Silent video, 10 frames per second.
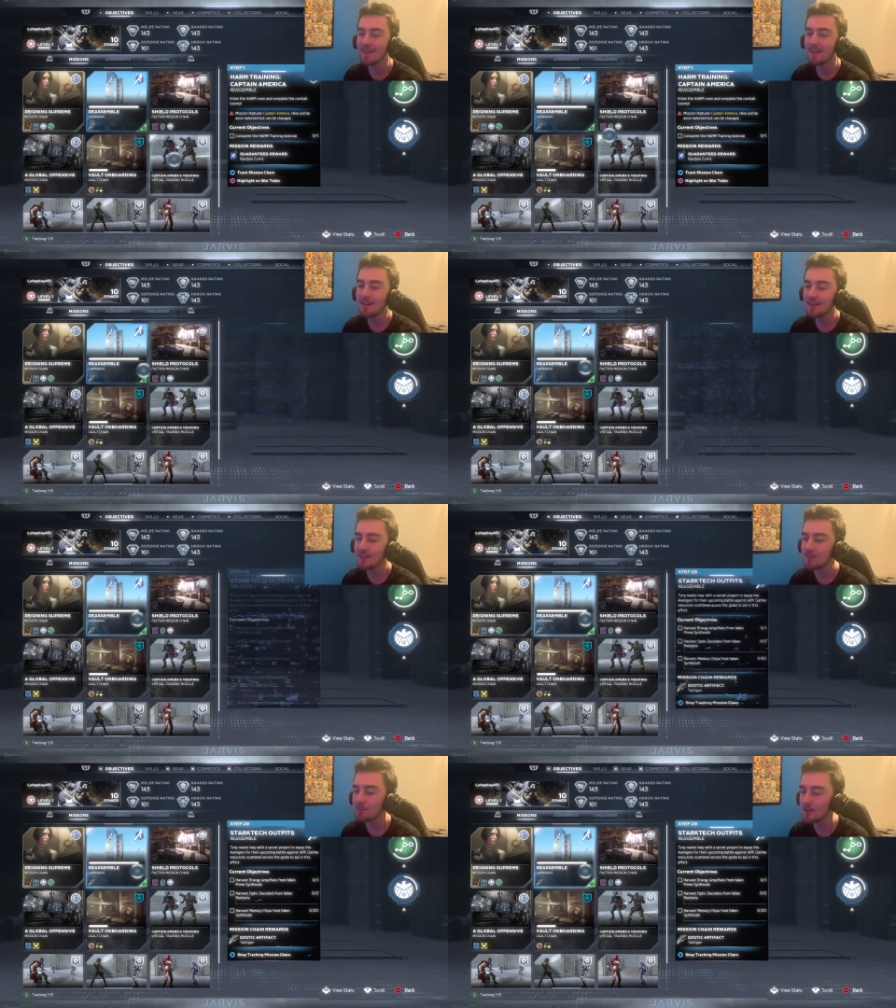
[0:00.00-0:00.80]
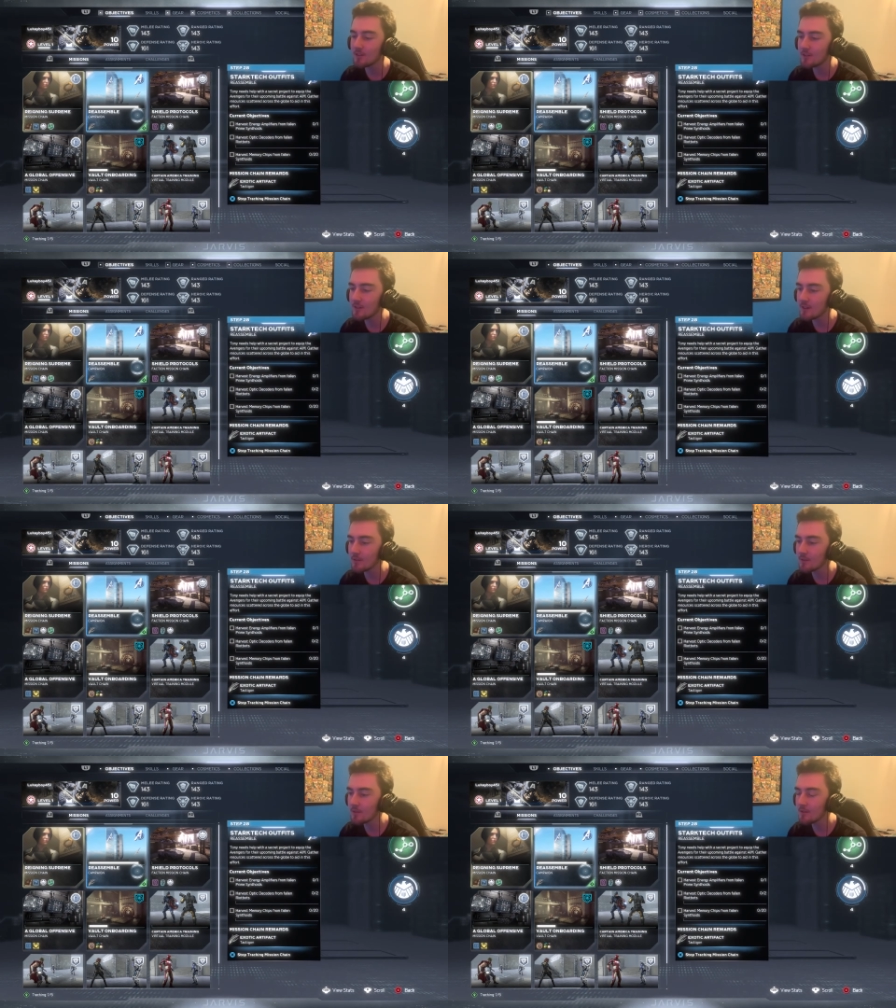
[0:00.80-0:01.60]
That's pretty sick,
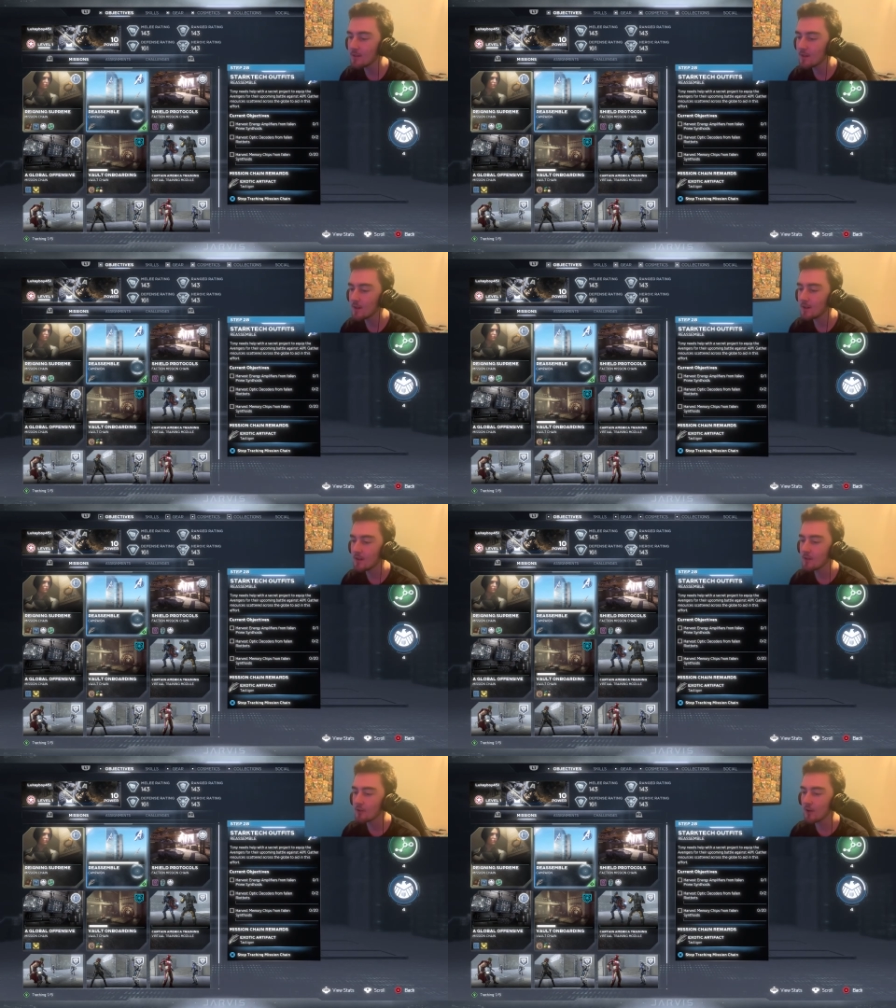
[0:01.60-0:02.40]
dude. So